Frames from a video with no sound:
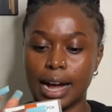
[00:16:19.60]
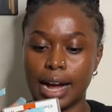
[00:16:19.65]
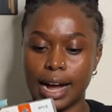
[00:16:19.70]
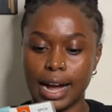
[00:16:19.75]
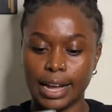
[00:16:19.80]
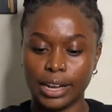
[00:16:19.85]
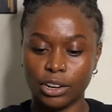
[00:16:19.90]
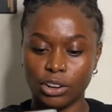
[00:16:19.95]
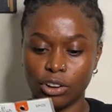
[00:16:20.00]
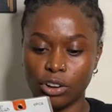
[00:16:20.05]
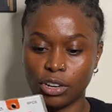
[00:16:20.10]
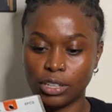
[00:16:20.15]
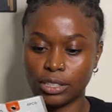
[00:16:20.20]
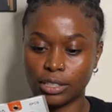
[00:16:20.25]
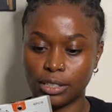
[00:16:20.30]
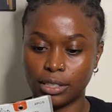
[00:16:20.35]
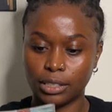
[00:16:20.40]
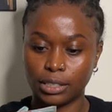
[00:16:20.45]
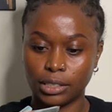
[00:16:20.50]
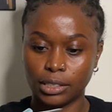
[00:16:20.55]
I got
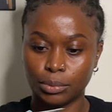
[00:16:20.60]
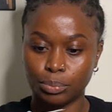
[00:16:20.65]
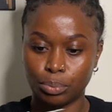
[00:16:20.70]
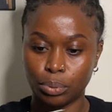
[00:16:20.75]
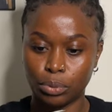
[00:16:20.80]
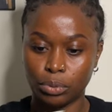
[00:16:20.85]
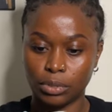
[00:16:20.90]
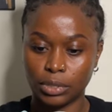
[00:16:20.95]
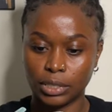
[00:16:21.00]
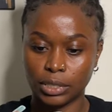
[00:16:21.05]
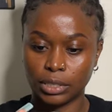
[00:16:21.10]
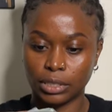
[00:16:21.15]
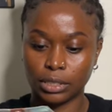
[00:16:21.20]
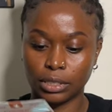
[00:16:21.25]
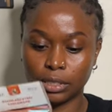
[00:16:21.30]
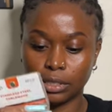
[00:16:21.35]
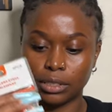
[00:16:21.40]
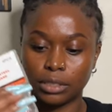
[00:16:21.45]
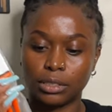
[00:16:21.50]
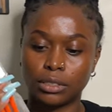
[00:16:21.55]
these spoons.
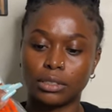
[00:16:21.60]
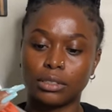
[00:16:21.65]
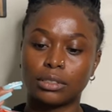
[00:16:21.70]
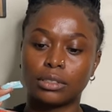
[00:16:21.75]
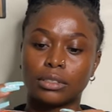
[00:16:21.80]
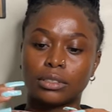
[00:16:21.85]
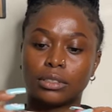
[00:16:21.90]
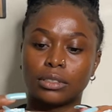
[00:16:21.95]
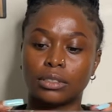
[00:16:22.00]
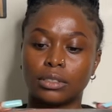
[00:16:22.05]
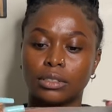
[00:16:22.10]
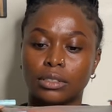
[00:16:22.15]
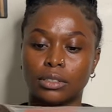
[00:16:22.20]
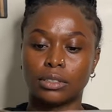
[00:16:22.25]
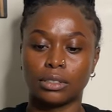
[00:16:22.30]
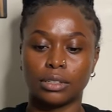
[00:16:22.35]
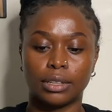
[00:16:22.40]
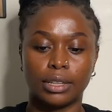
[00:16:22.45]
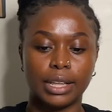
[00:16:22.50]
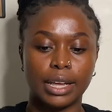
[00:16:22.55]

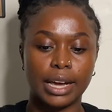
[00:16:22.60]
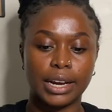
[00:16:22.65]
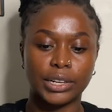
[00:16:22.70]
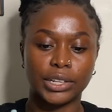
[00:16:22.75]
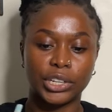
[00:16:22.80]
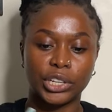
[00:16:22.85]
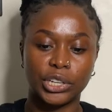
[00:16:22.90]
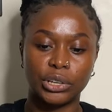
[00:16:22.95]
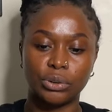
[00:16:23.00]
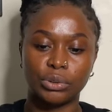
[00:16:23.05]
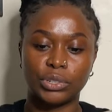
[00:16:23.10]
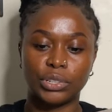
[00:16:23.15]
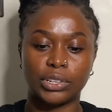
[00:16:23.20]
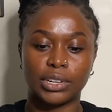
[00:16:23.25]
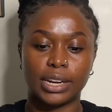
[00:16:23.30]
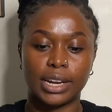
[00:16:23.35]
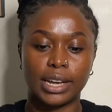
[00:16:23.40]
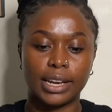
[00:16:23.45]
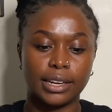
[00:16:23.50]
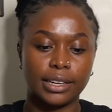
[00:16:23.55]
They are cute,
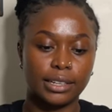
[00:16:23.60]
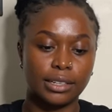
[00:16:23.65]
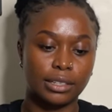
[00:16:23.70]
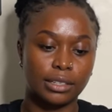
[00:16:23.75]
right?